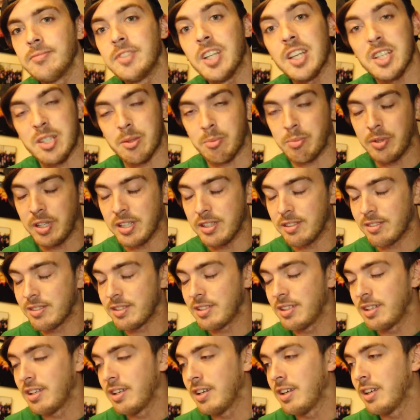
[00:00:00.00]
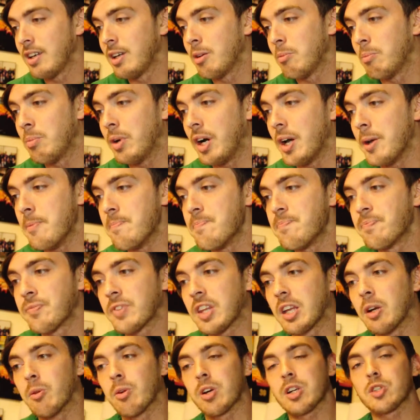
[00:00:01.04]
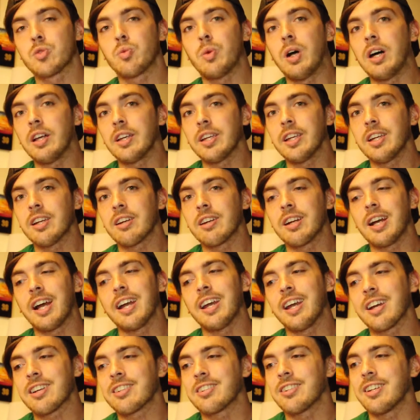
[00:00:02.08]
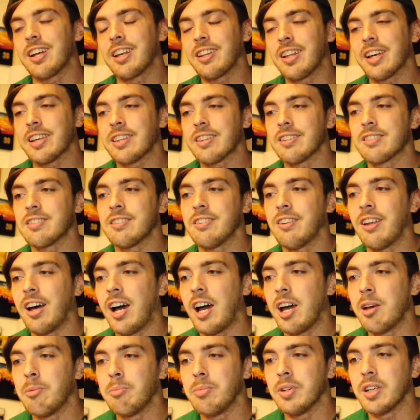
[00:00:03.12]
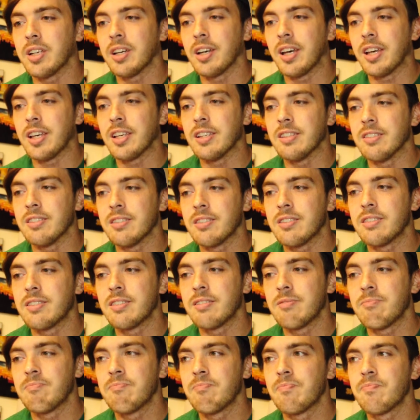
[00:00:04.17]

disciplines. But it works well here. I like this a lot because